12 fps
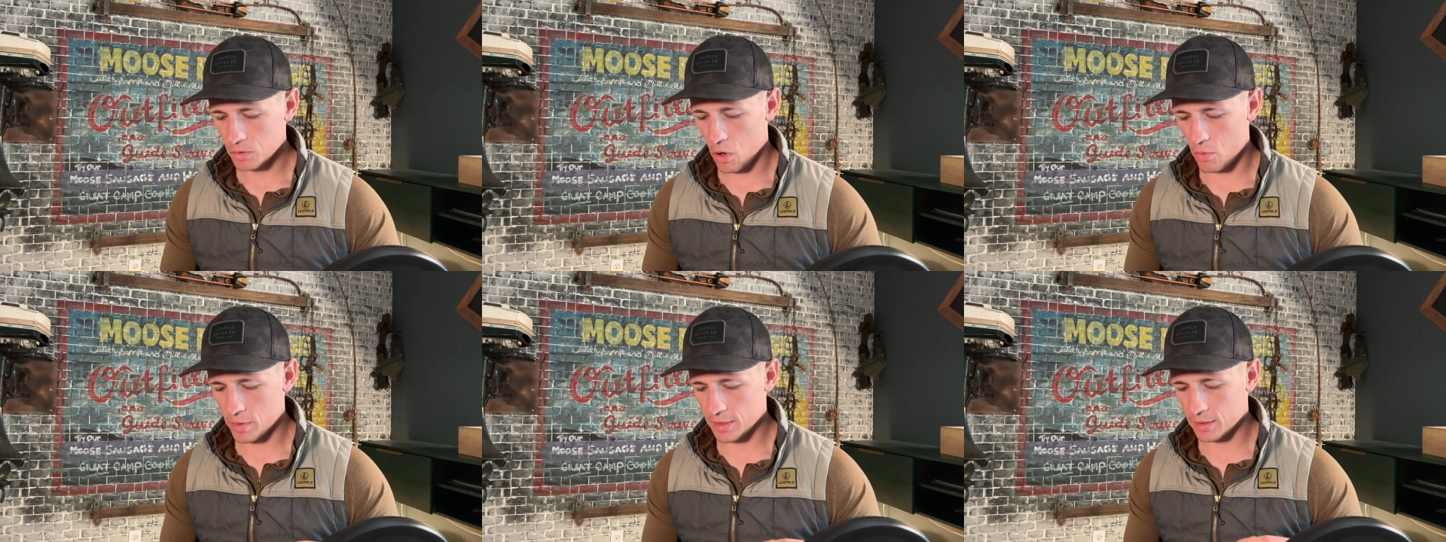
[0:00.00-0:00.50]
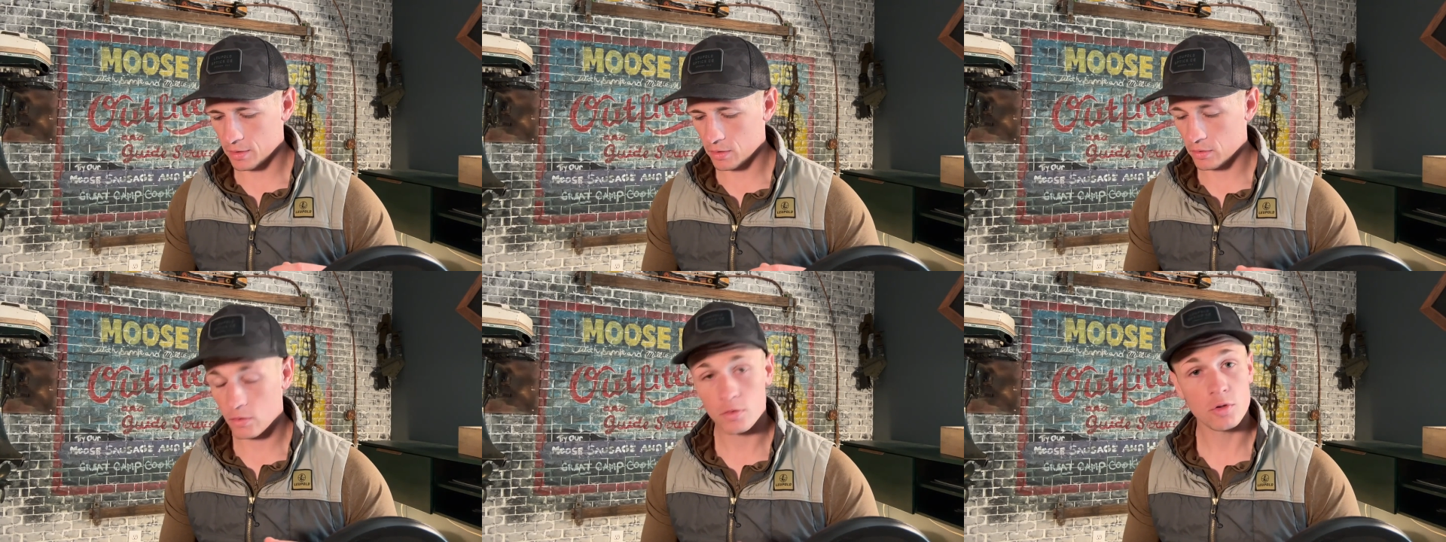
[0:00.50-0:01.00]
Going
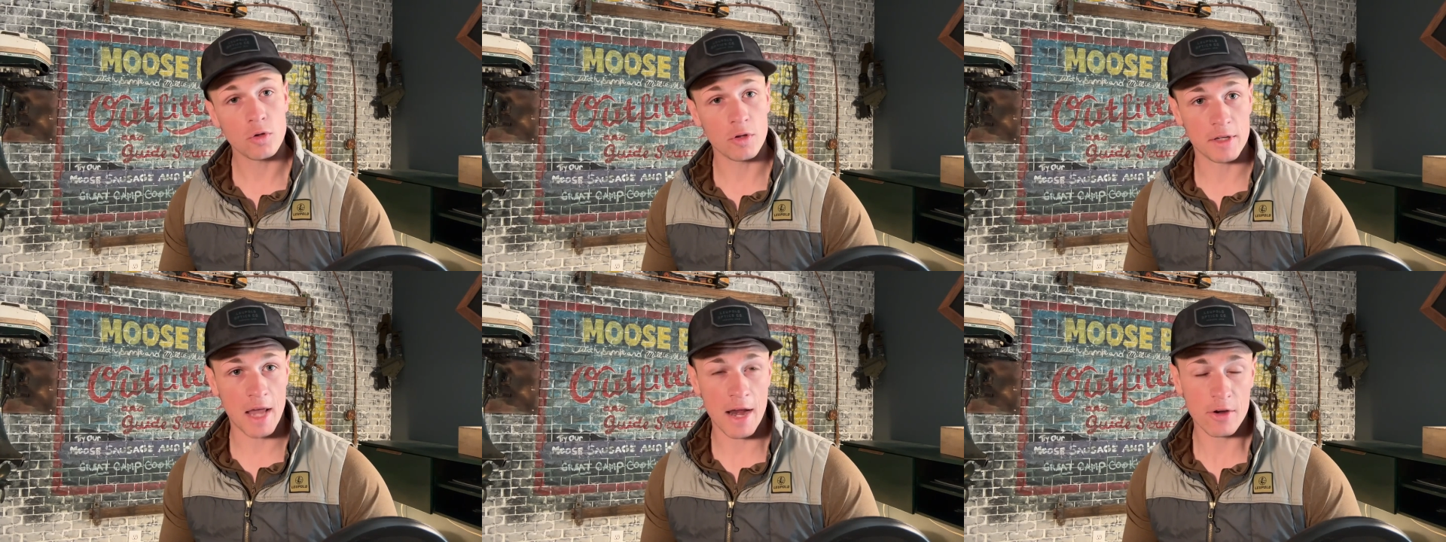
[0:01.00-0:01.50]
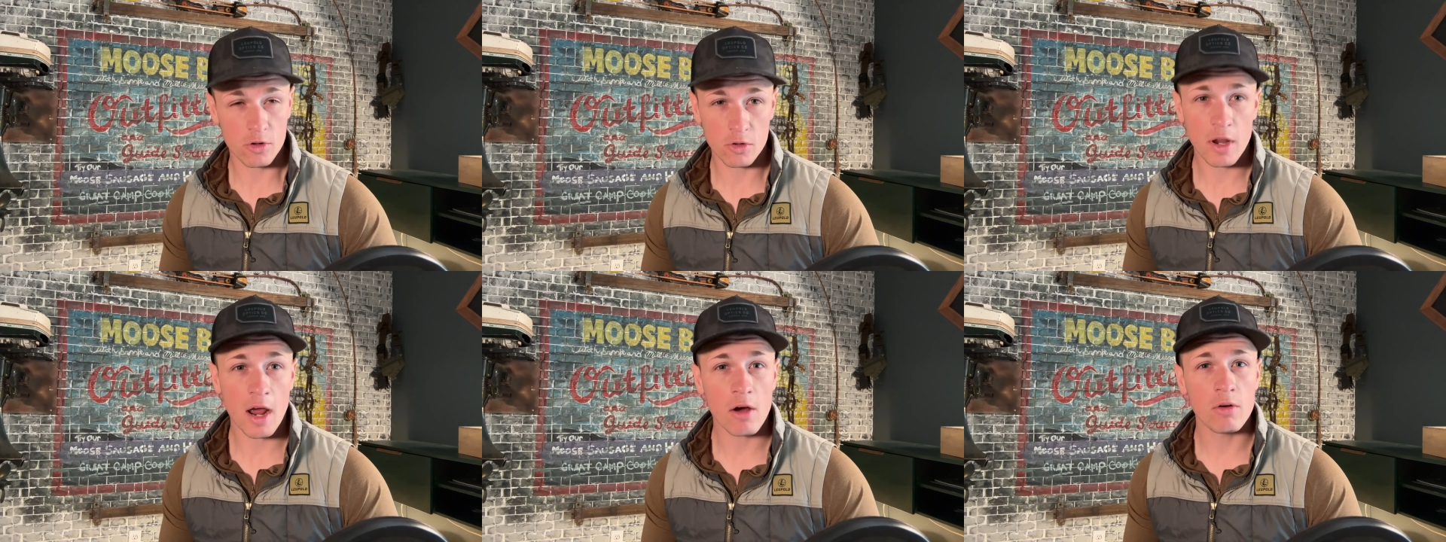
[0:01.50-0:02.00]
to the gaiter
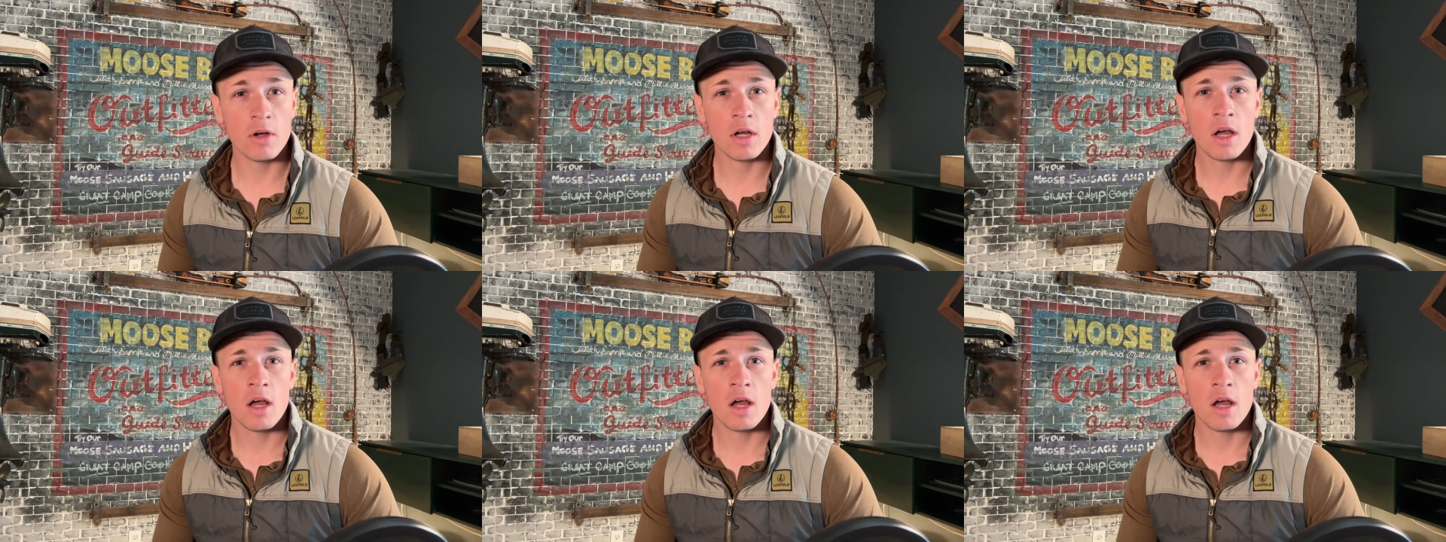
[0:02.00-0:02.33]
now.